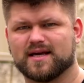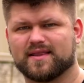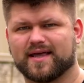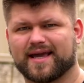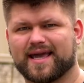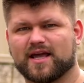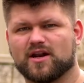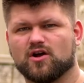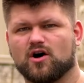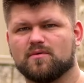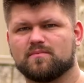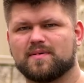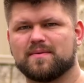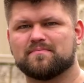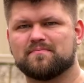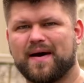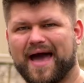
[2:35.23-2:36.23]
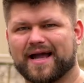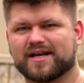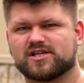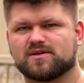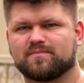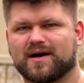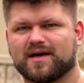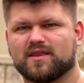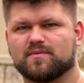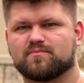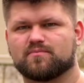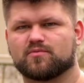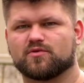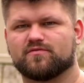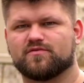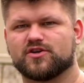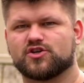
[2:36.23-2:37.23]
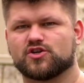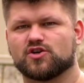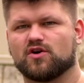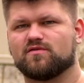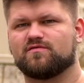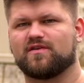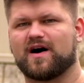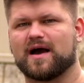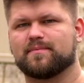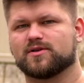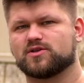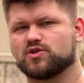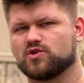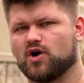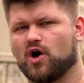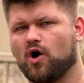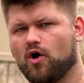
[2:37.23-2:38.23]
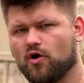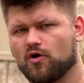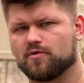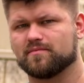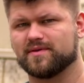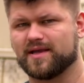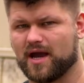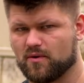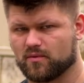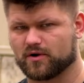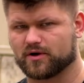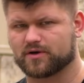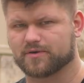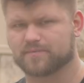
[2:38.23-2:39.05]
that cannot be matched by the provision of fiber to the home network.